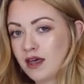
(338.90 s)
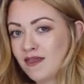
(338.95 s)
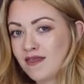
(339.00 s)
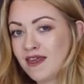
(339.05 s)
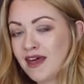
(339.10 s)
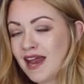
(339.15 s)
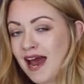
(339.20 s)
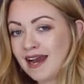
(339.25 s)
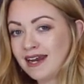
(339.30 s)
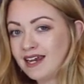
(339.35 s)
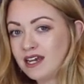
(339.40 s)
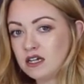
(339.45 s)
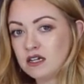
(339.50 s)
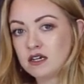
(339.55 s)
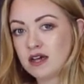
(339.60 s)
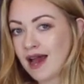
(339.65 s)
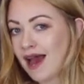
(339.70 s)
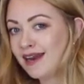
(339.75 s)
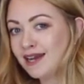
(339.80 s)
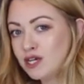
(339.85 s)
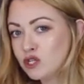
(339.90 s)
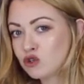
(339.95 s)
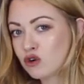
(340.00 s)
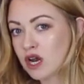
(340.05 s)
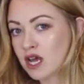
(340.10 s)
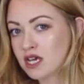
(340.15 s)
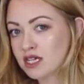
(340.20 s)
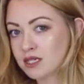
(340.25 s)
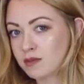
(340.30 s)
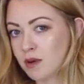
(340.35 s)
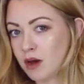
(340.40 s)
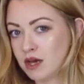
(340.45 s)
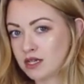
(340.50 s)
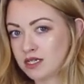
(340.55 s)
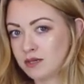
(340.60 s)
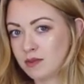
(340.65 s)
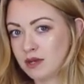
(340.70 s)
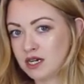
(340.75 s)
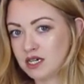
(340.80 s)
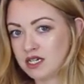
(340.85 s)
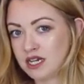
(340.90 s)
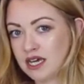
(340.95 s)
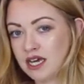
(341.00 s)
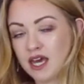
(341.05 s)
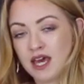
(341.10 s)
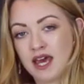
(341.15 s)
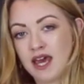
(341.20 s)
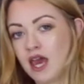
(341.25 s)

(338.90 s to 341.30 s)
then any, any drink is a possibility.